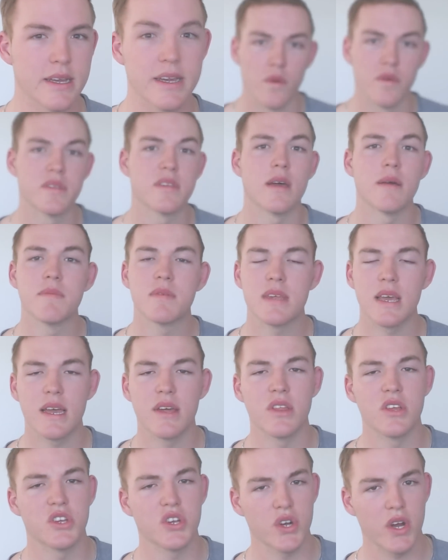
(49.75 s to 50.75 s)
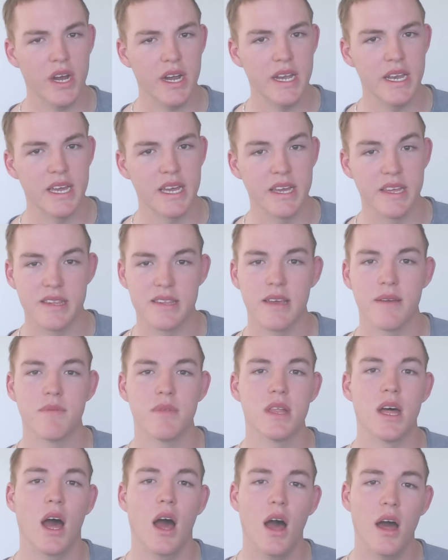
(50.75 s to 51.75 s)
Well, some say the training is some
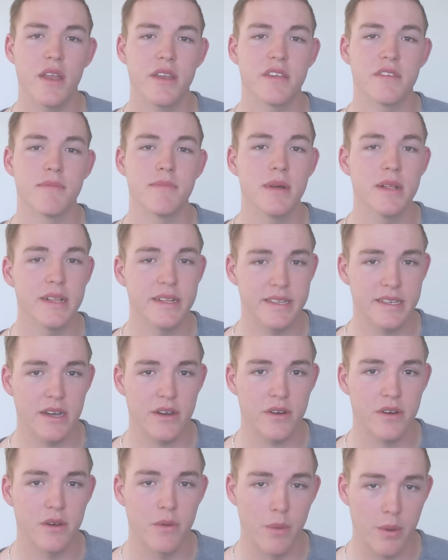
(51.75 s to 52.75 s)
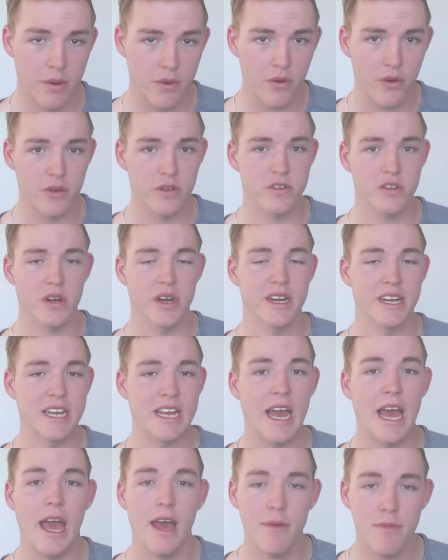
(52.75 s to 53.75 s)
of the hardest military recruit
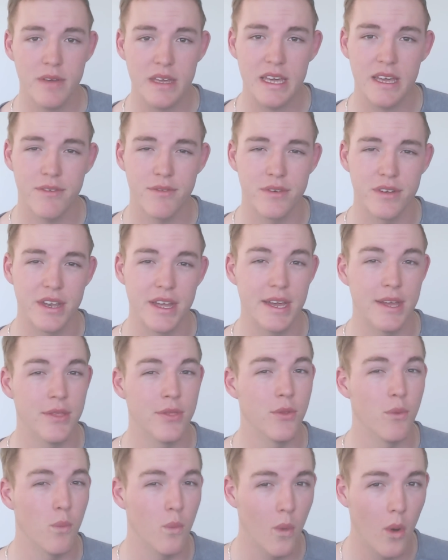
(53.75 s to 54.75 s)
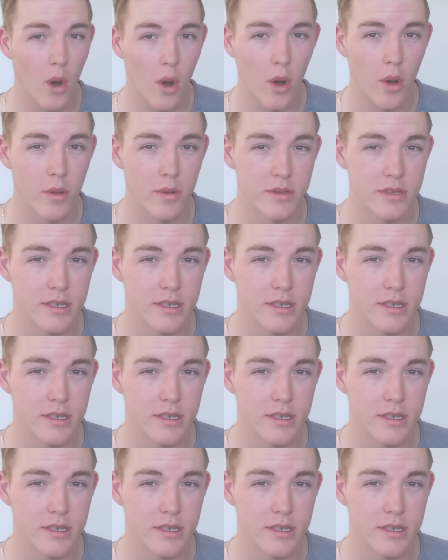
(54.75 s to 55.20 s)
training ever given in the world.